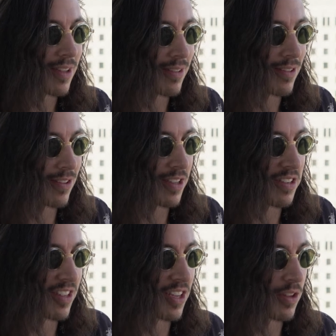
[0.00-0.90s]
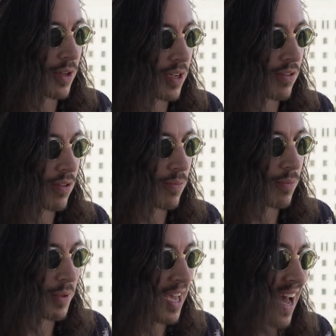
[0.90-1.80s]
just continuing to
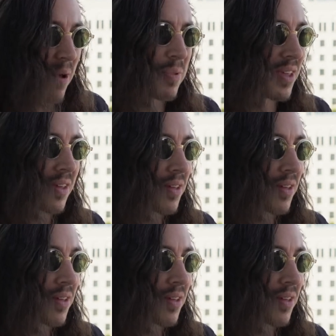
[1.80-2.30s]
be happy.